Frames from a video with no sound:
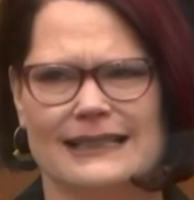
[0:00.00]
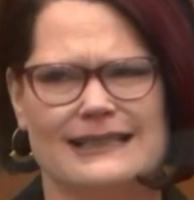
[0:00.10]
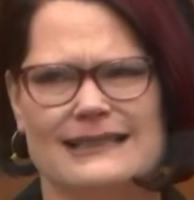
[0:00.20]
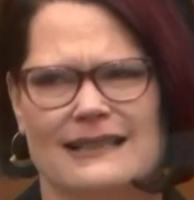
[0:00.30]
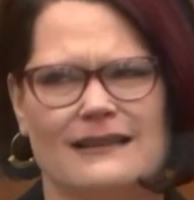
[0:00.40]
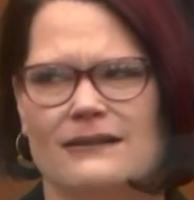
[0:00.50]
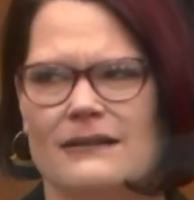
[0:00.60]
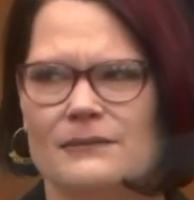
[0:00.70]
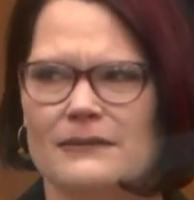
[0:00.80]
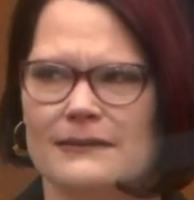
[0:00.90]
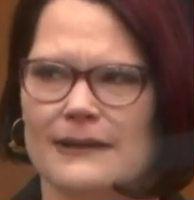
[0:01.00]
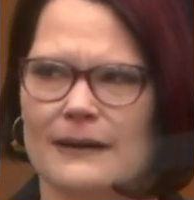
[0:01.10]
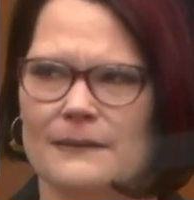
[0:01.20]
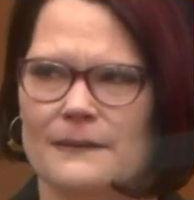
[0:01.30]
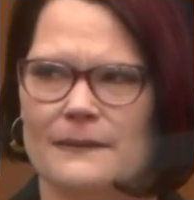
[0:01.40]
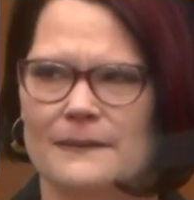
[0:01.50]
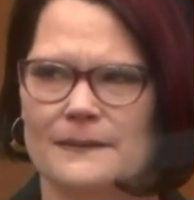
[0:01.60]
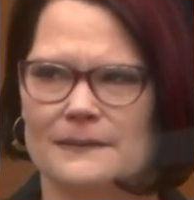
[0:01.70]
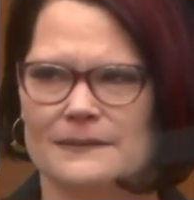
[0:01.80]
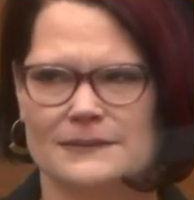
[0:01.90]
I said, no, I'm
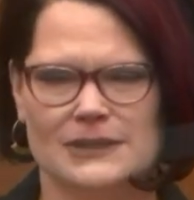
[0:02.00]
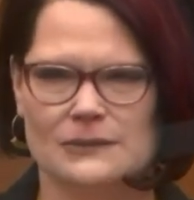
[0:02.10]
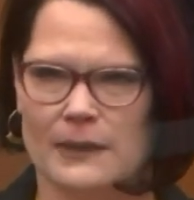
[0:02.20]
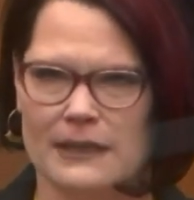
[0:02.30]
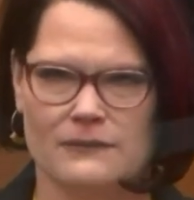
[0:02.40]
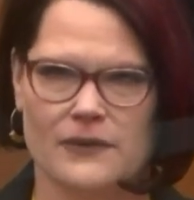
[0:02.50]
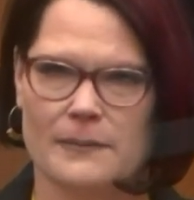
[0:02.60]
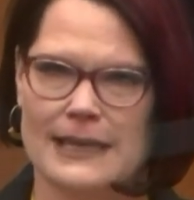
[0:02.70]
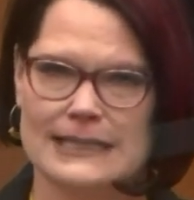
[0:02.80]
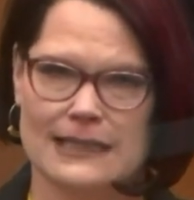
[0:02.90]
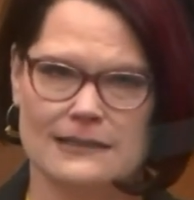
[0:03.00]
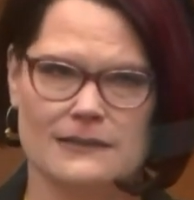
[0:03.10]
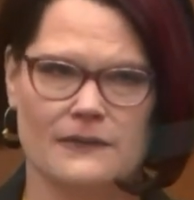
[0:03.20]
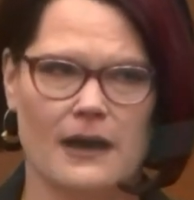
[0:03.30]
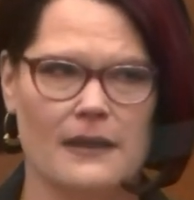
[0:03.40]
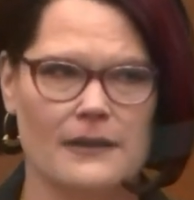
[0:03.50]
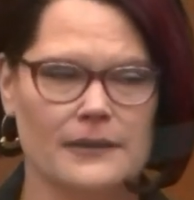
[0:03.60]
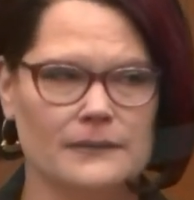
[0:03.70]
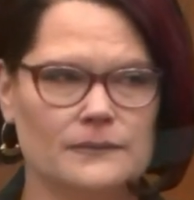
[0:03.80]
just waiting for my son's father.